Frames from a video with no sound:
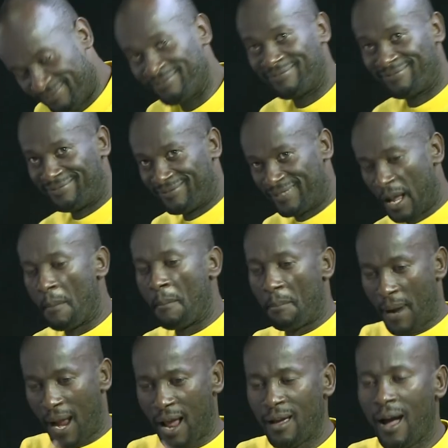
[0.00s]

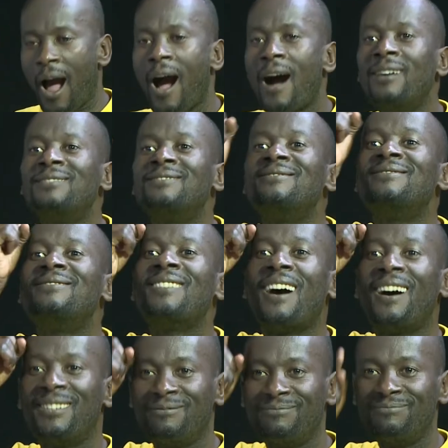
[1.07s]
how to
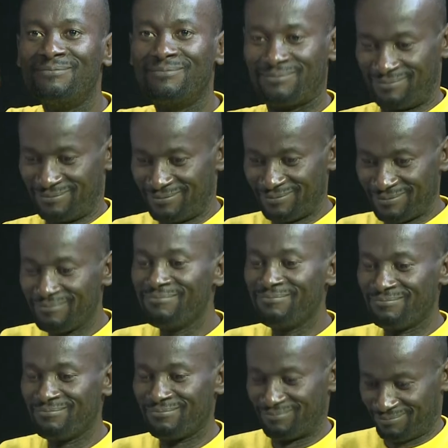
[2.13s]
track my
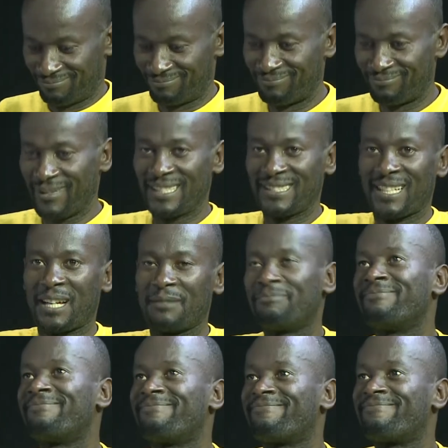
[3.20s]
business
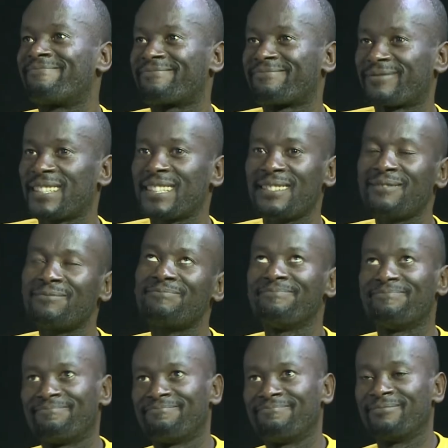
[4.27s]
through their
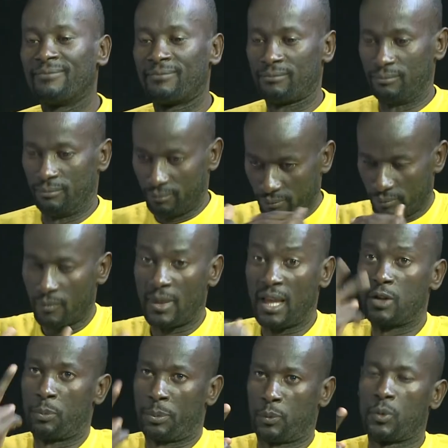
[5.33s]

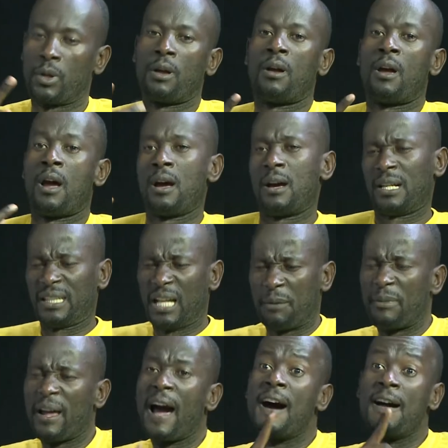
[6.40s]
trading,
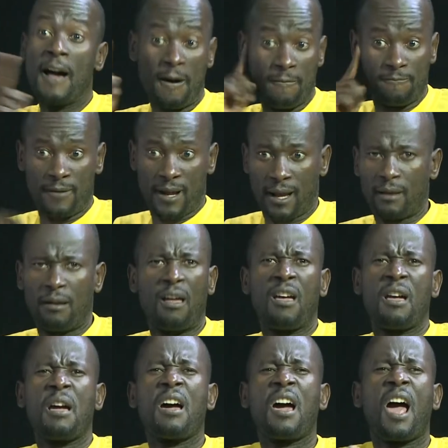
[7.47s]
which has
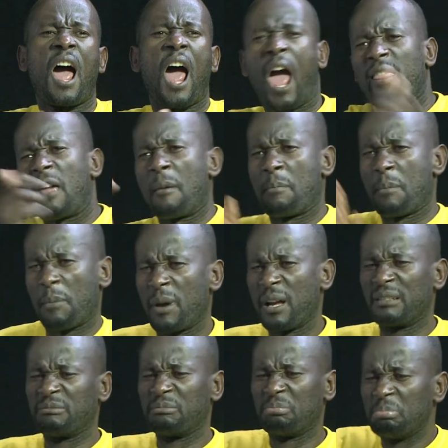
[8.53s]
been amazing. So
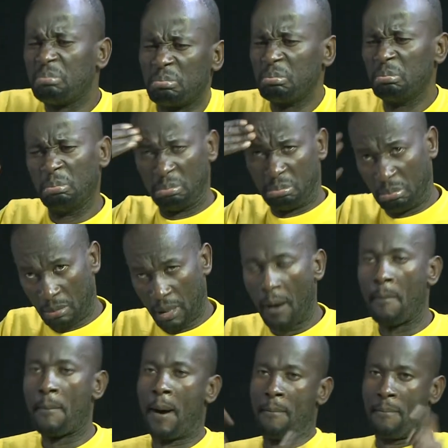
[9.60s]
I'll just
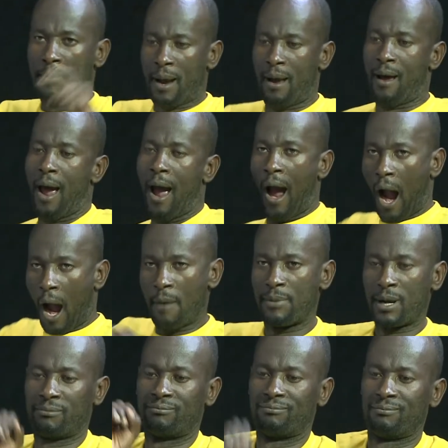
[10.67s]
ask any deaf person
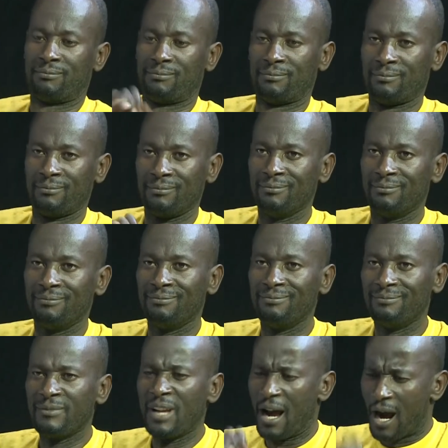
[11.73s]
who is out
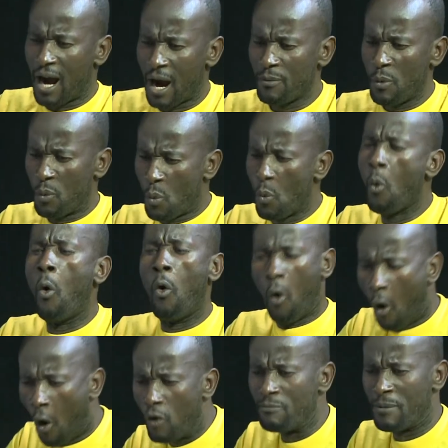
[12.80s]
there, who is
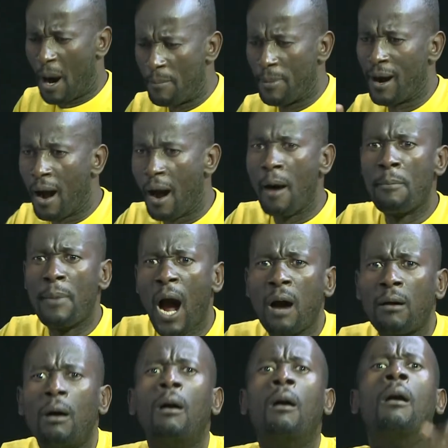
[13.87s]
interested in
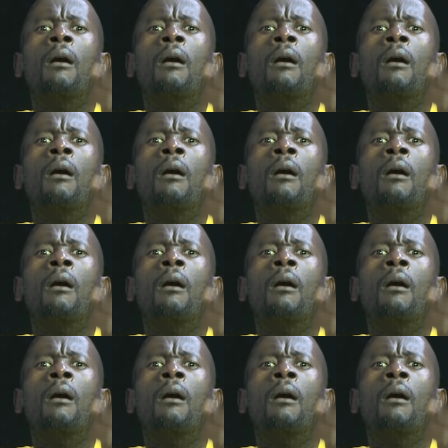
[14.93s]
learning